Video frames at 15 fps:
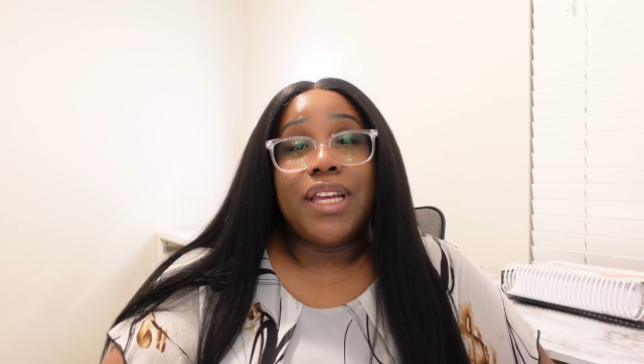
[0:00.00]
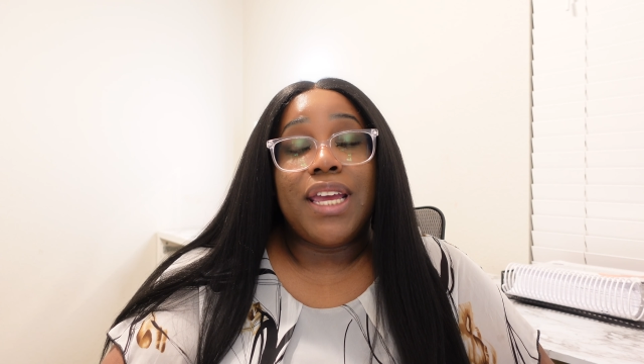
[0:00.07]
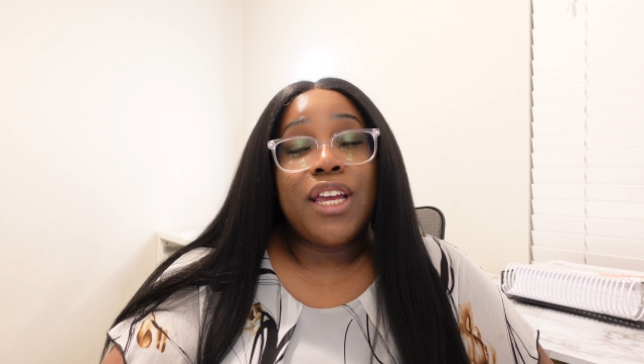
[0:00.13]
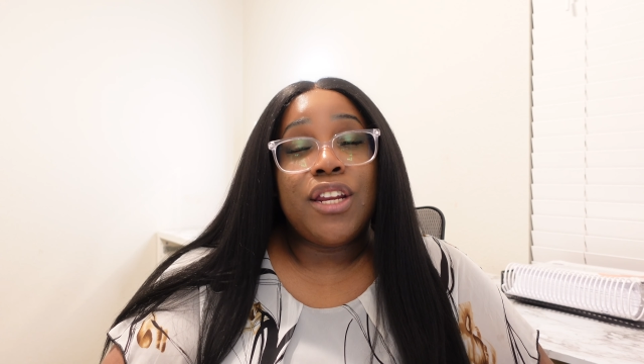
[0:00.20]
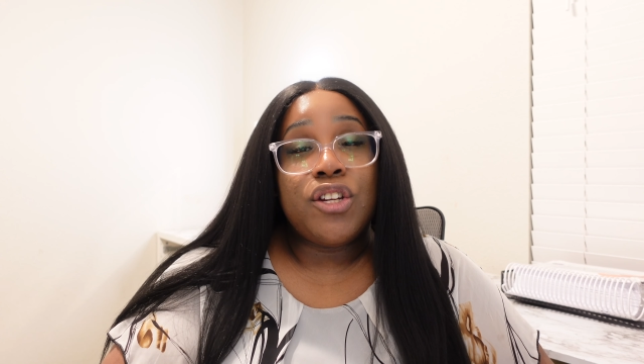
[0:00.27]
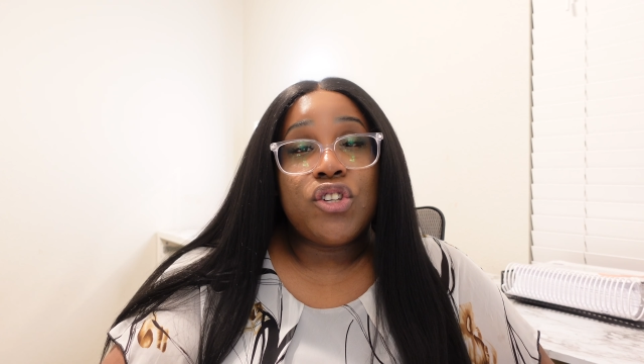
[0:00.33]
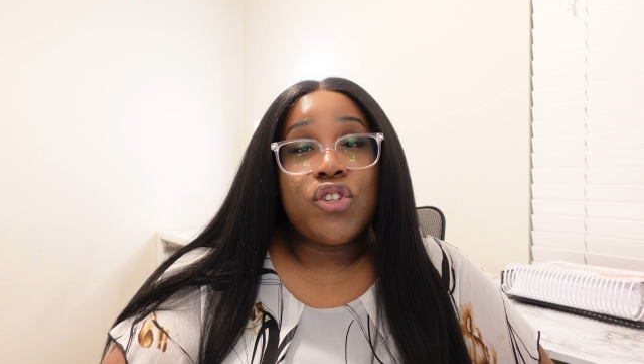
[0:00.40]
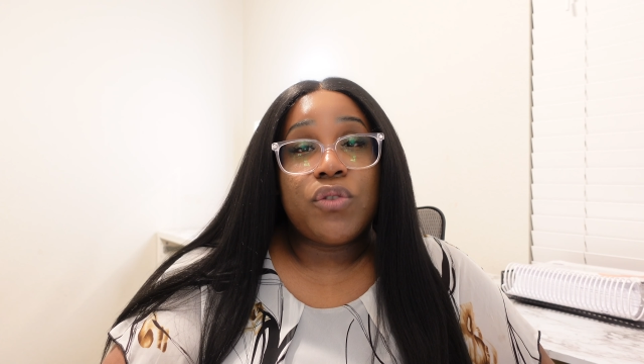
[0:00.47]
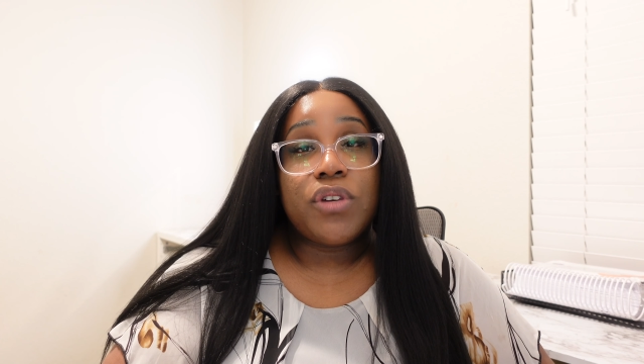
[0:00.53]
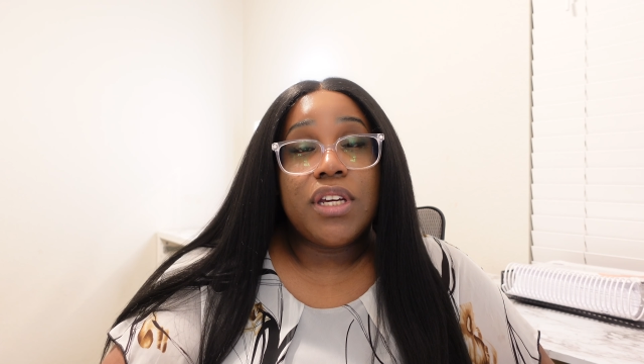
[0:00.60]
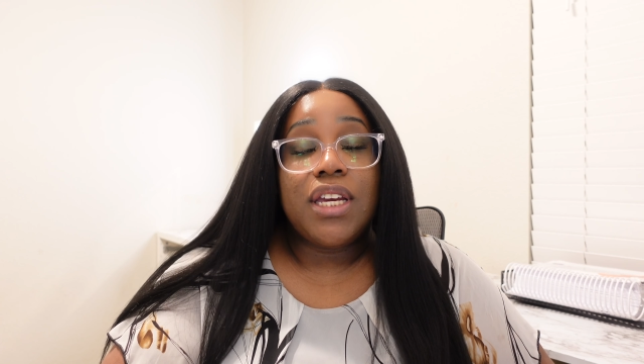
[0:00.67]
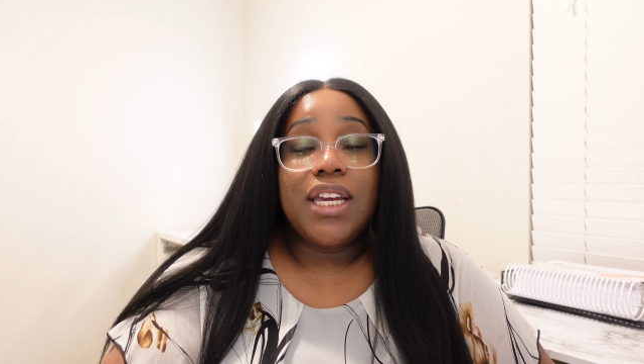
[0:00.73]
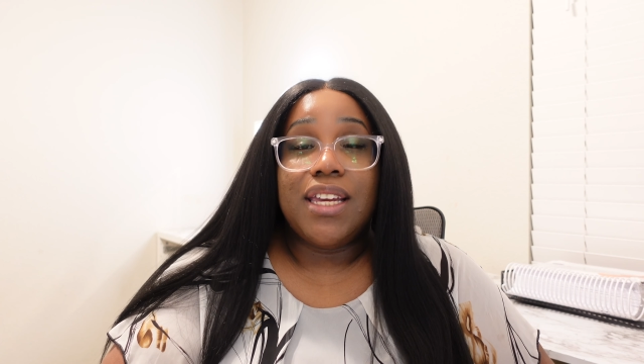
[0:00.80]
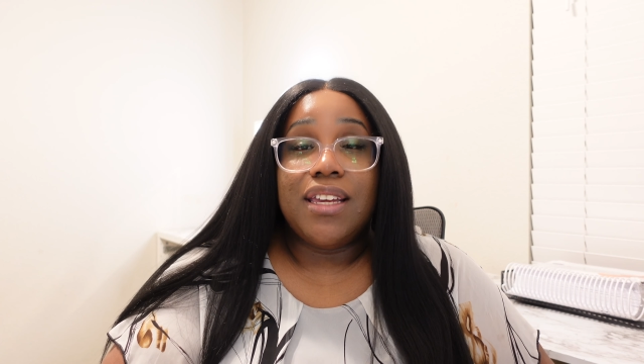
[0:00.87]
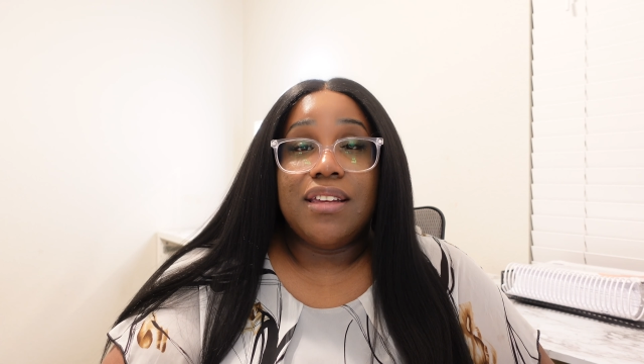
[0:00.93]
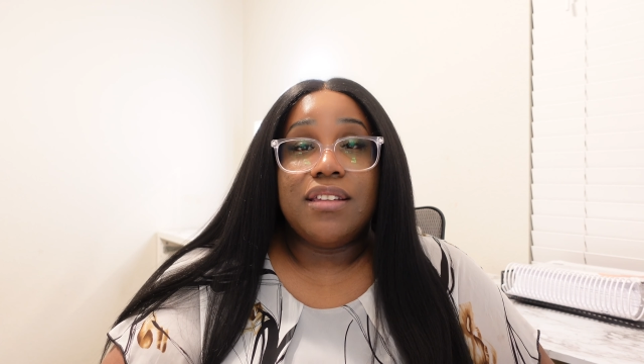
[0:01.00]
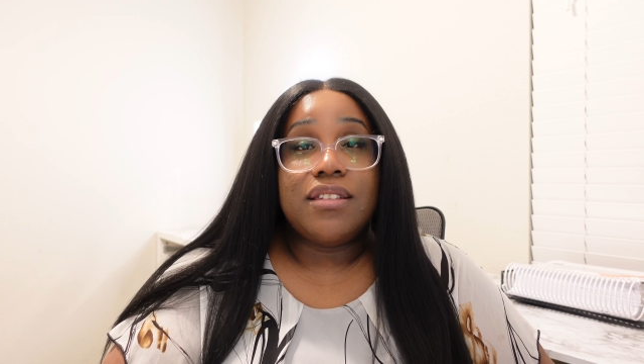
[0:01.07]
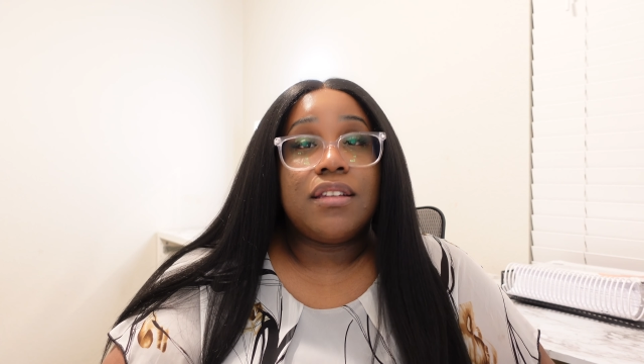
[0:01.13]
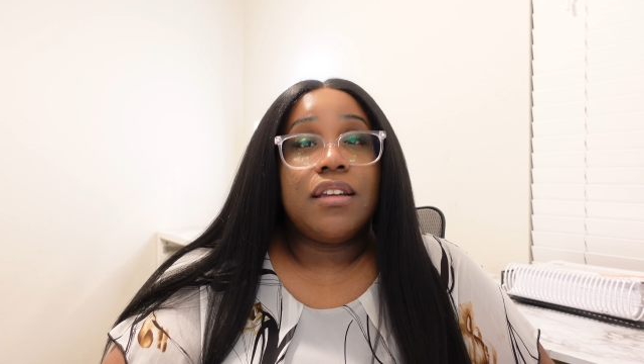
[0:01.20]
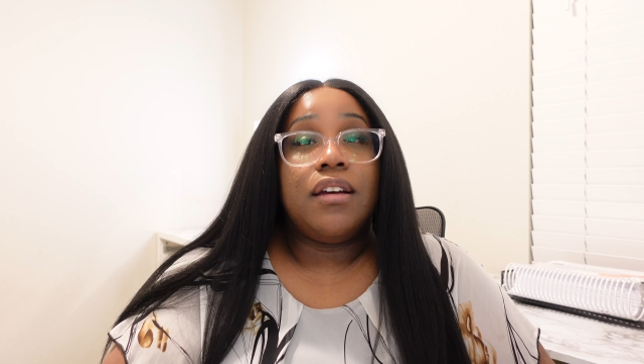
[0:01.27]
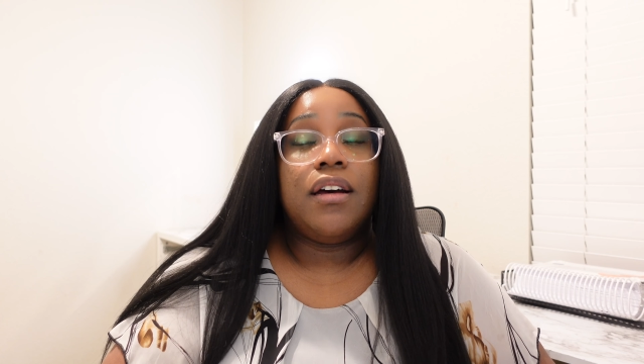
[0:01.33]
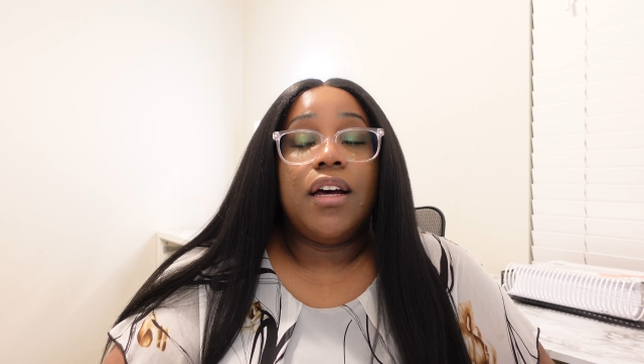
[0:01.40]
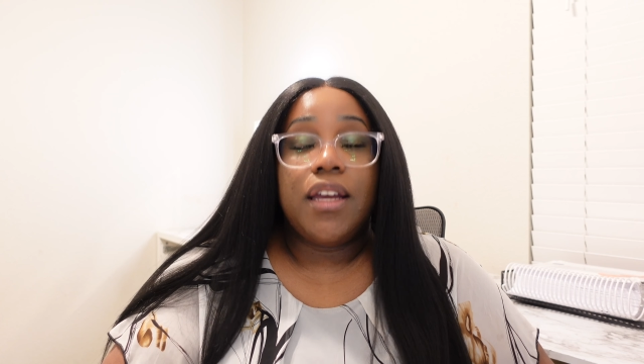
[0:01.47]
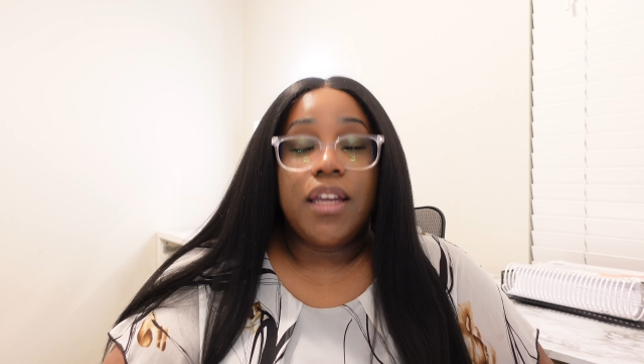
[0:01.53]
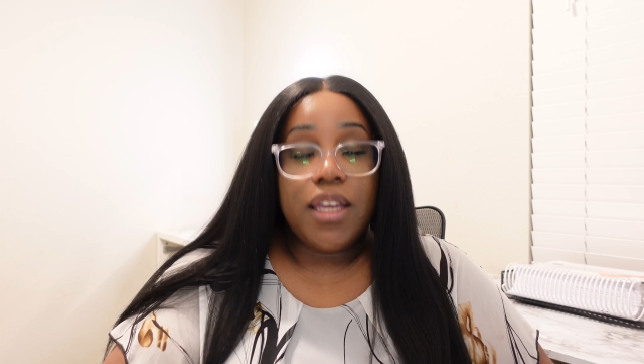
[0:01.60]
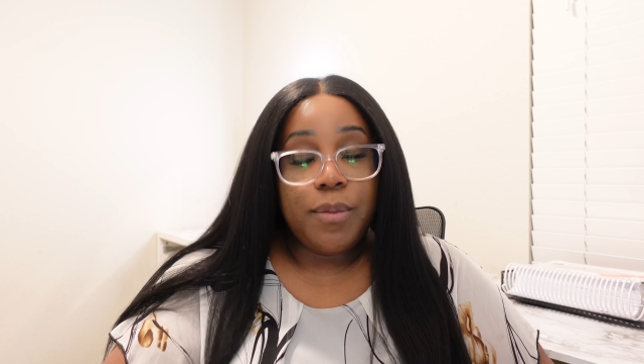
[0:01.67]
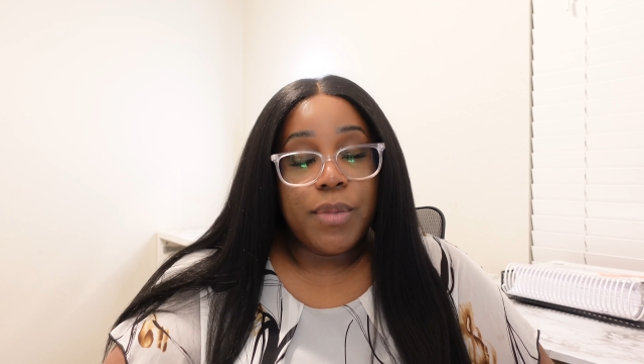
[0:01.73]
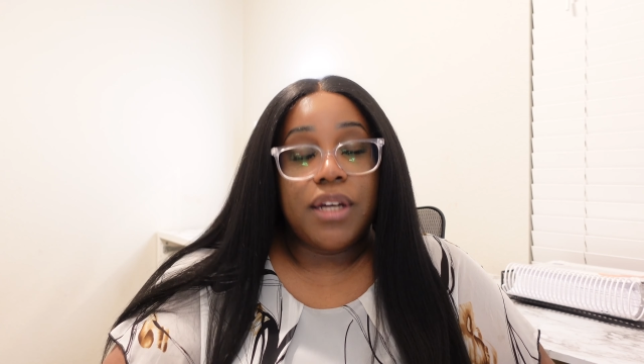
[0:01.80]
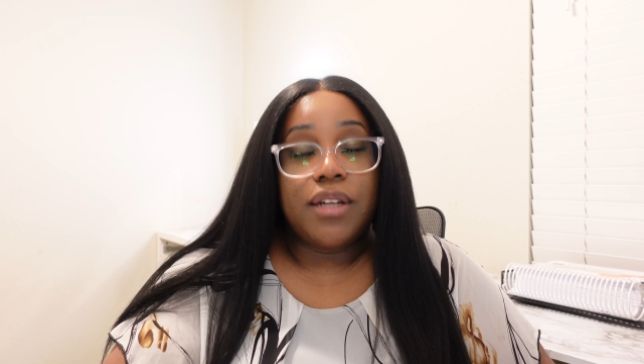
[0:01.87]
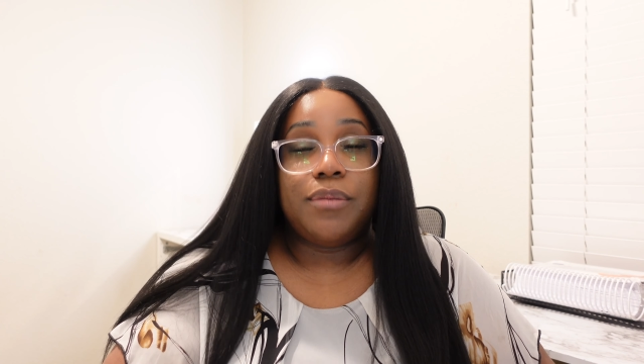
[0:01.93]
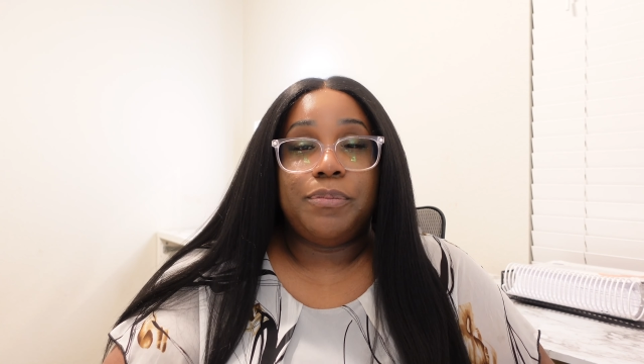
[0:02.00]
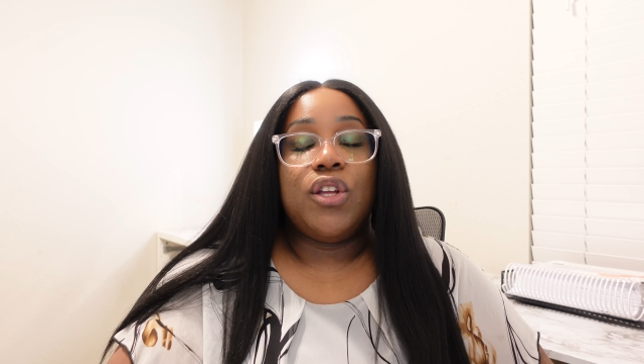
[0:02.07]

industry is AHIMA.